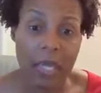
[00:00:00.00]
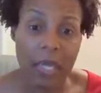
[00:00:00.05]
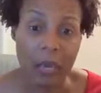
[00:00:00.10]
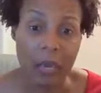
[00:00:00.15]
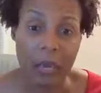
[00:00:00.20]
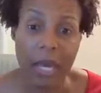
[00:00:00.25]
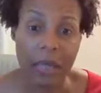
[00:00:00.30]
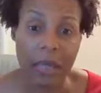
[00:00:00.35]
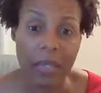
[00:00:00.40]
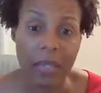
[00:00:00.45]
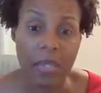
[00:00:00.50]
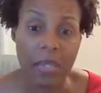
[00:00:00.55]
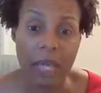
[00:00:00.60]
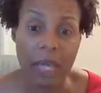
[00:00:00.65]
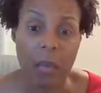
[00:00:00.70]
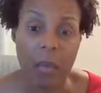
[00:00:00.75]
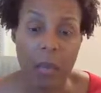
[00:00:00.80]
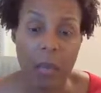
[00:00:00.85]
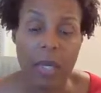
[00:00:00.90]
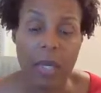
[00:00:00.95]
I went out
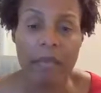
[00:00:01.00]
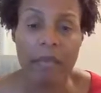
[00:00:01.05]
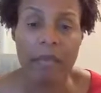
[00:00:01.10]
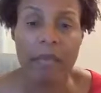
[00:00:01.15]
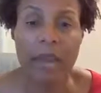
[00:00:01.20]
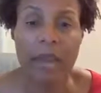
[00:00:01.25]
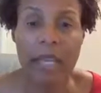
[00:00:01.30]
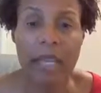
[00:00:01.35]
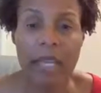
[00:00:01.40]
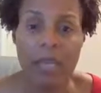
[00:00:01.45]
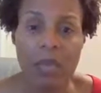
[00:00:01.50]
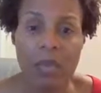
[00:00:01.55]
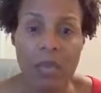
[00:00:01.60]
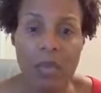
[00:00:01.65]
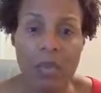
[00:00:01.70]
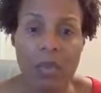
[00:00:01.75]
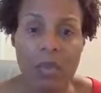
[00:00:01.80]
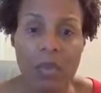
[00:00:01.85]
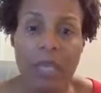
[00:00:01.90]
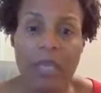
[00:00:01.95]
today, but whatever I can
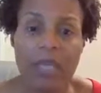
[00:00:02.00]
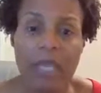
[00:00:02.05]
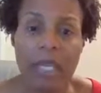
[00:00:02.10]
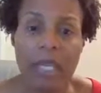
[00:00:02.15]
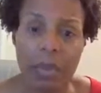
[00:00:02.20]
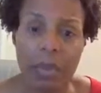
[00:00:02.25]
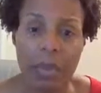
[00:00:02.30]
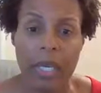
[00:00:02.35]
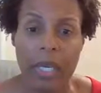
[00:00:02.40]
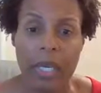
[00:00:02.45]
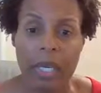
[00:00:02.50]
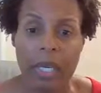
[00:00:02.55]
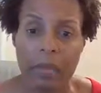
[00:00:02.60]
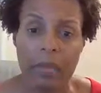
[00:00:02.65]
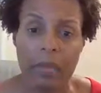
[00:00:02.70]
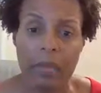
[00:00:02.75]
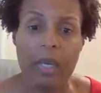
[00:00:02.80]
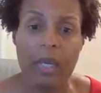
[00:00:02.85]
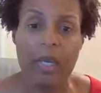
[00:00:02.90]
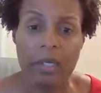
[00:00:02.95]
do to help
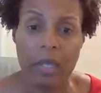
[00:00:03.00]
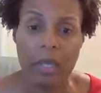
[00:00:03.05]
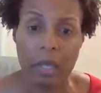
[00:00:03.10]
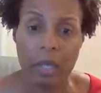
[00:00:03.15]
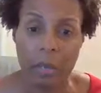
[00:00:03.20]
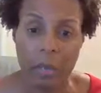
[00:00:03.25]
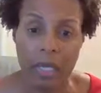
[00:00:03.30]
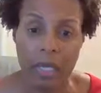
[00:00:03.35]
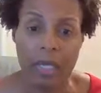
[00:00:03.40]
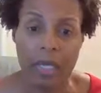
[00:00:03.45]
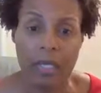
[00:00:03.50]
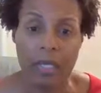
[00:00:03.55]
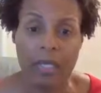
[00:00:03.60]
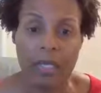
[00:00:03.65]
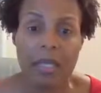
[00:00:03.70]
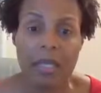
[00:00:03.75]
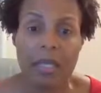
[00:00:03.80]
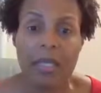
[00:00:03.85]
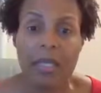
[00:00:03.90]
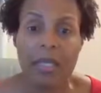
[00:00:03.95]
him and to help us,
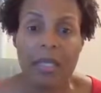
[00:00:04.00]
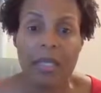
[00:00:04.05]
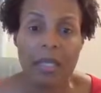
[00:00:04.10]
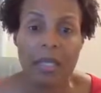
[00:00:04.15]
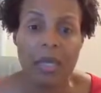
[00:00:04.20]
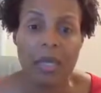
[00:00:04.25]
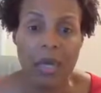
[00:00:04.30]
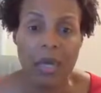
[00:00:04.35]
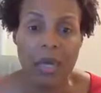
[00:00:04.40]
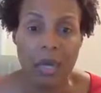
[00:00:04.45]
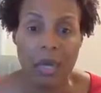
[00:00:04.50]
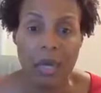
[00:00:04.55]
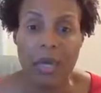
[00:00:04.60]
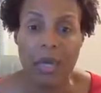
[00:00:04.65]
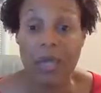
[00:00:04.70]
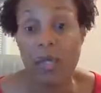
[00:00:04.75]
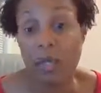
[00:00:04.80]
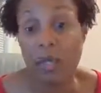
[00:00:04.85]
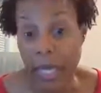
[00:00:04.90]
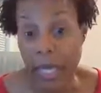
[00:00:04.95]
I want
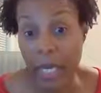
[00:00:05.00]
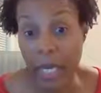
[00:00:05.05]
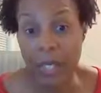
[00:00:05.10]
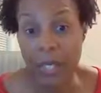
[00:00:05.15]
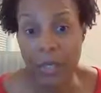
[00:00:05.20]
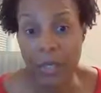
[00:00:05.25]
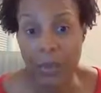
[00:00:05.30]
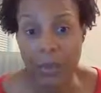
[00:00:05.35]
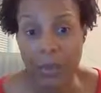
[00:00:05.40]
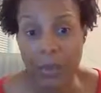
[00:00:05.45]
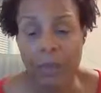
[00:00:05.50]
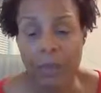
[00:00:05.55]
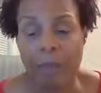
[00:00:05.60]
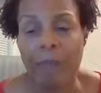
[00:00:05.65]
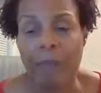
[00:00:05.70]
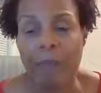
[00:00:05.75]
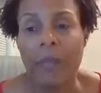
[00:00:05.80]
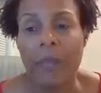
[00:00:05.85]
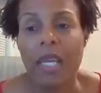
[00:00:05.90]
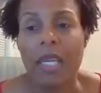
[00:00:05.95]
to do it, and you.
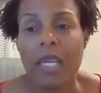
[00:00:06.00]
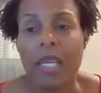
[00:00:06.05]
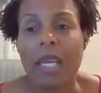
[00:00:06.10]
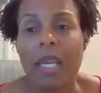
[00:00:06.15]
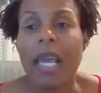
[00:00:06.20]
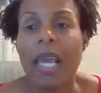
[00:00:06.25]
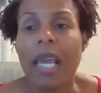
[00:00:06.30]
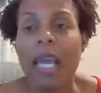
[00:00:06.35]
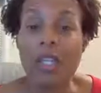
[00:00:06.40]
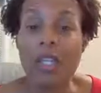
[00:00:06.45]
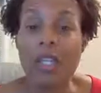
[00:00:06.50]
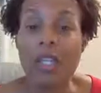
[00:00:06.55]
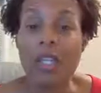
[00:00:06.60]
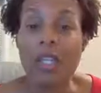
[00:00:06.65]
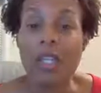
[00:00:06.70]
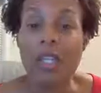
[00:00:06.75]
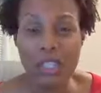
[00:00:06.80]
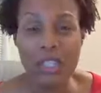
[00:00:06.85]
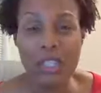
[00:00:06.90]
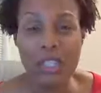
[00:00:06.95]
And so
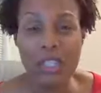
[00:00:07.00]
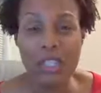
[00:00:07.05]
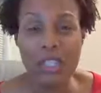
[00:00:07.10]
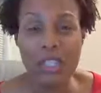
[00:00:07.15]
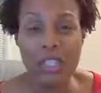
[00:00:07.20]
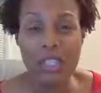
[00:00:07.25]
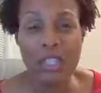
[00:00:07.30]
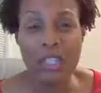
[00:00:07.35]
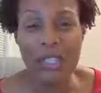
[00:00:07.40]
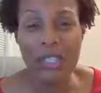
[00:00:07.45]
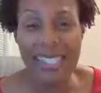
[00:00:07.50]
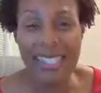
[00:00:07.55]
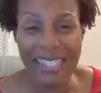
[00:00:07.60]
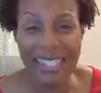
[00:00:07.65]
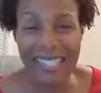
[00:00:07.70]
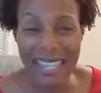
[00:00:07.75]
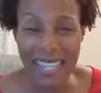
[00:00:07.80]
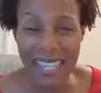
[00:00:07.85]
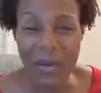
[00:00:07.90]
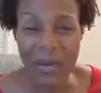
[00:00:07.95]
I want to share this
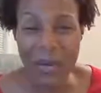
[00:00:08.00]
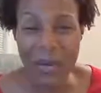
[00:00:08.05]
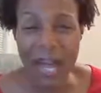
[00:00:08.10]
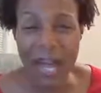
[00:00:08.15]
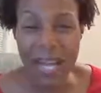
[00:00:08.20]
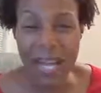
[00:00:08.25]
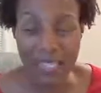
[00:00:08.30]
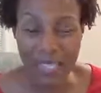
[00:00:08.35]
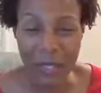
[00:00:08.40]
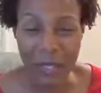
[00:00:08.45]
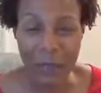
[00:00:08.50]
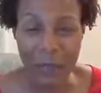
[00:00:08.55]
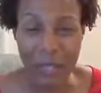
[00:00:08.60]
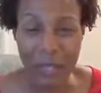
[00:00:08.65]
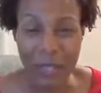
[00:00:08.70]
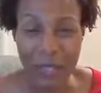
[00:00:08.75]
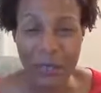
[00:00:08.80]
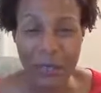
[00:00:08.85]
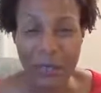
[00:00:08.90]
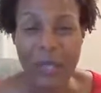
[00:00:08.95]
keto cocktail
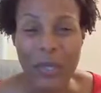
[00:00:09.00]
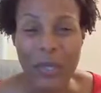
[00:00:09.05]
with you.